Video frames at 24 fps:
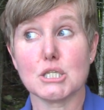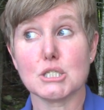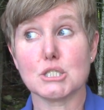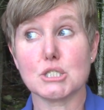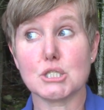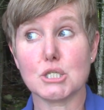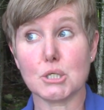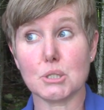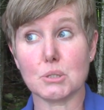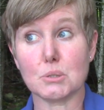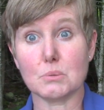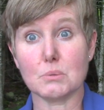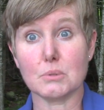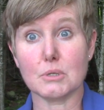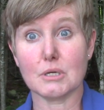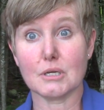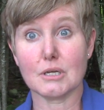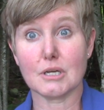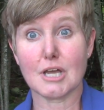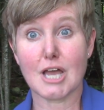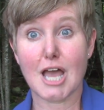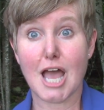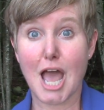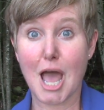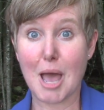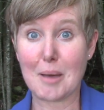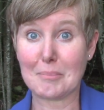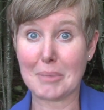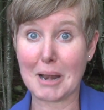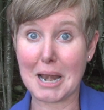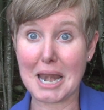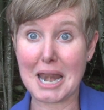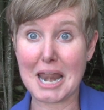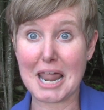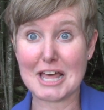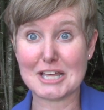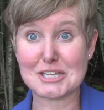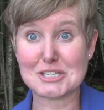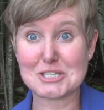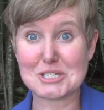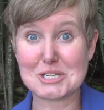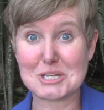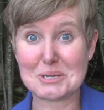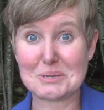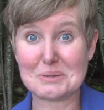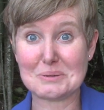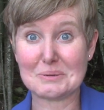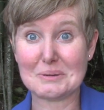2 plus
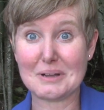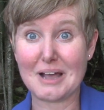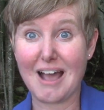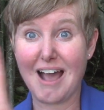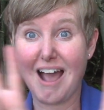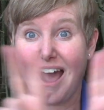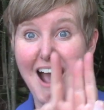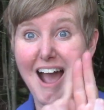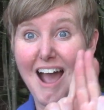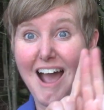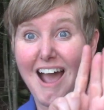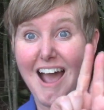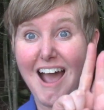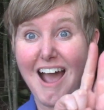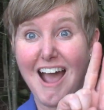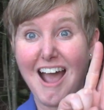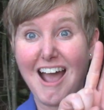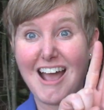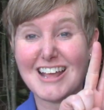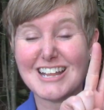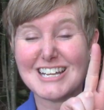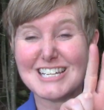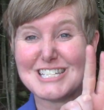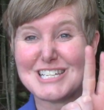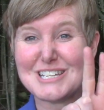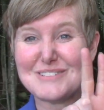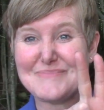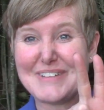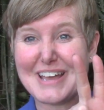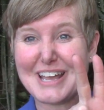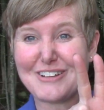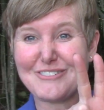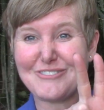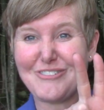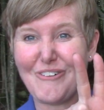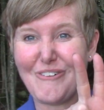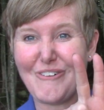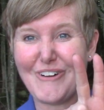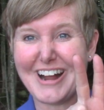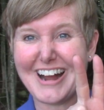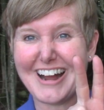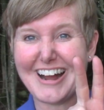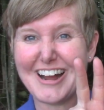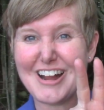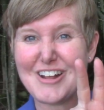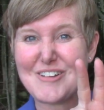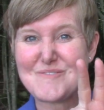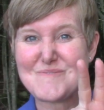2 to make
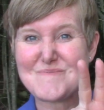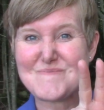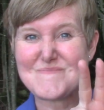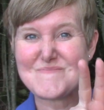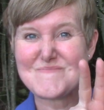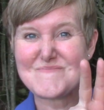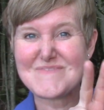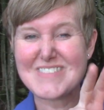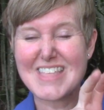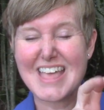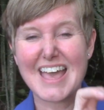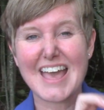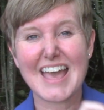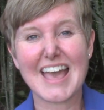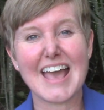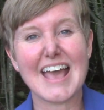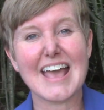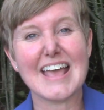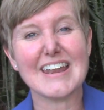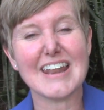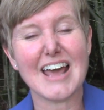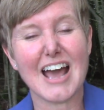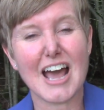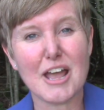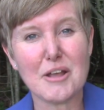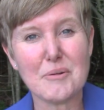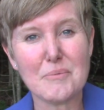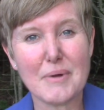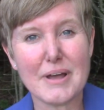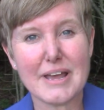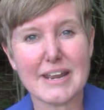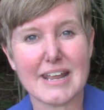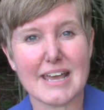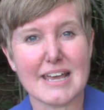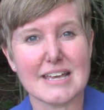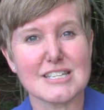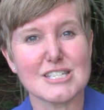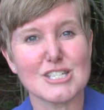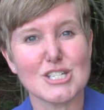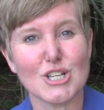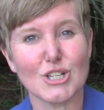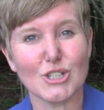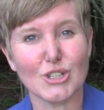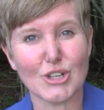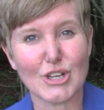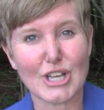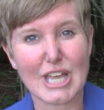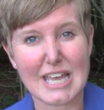4. And I want us
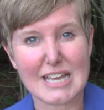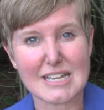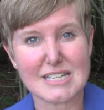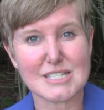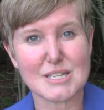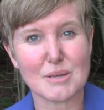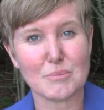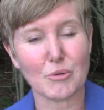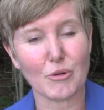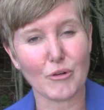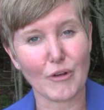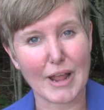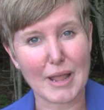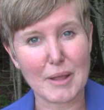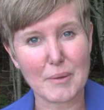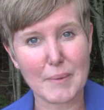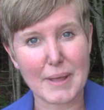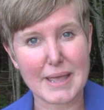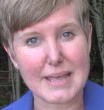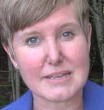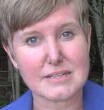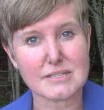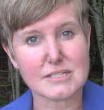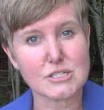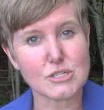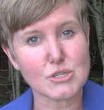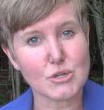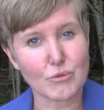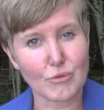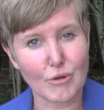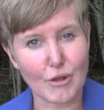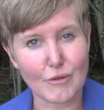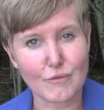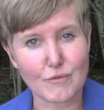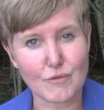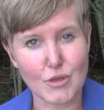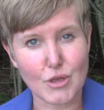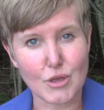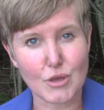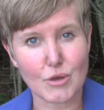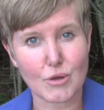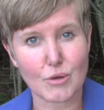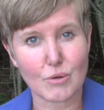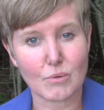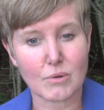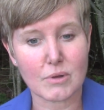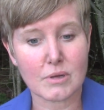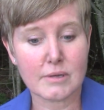to look at some great ways to
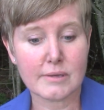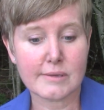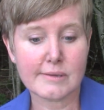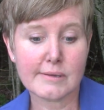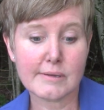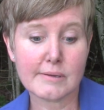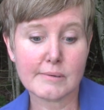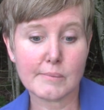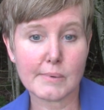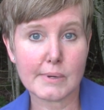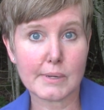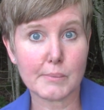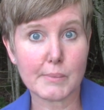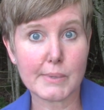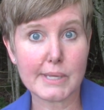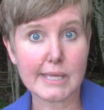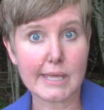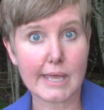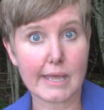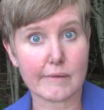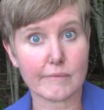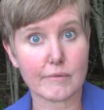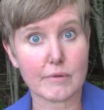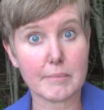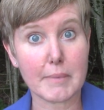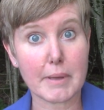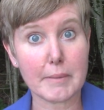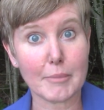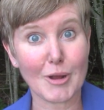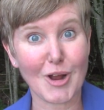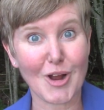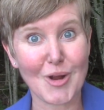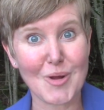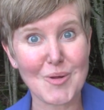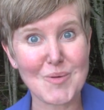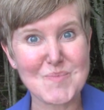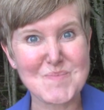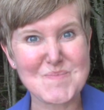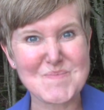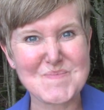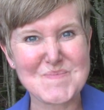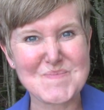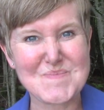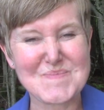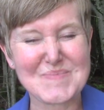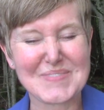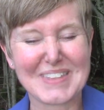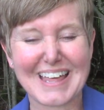review when we can't remember.
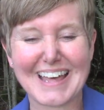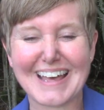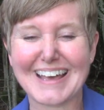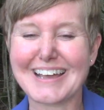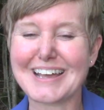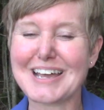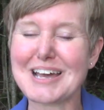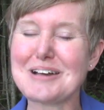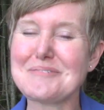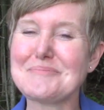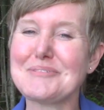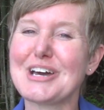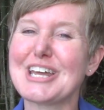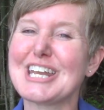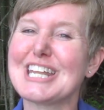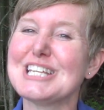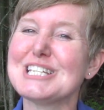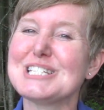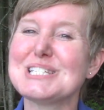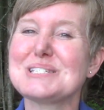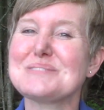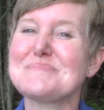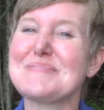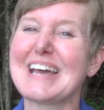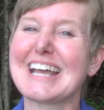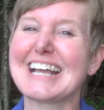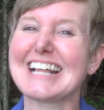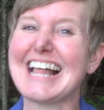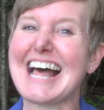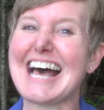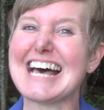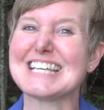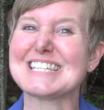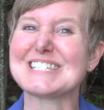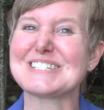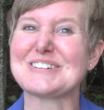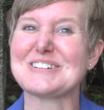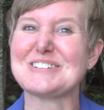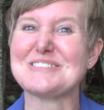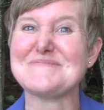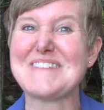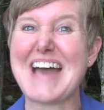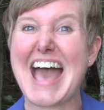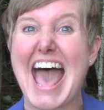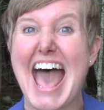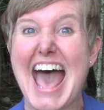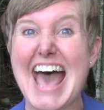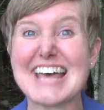Come on into my classroom
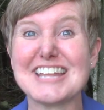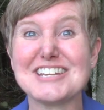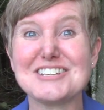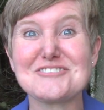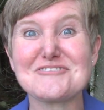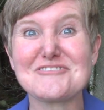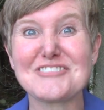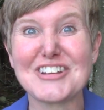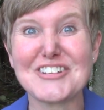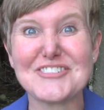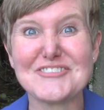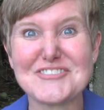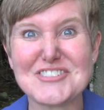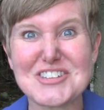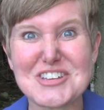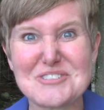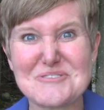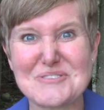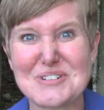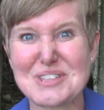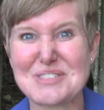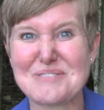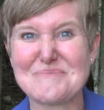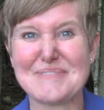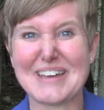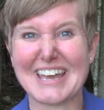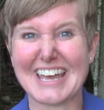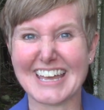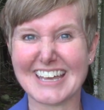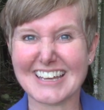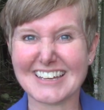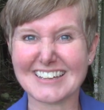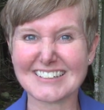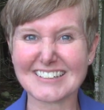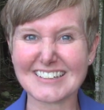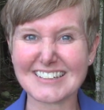and review with me.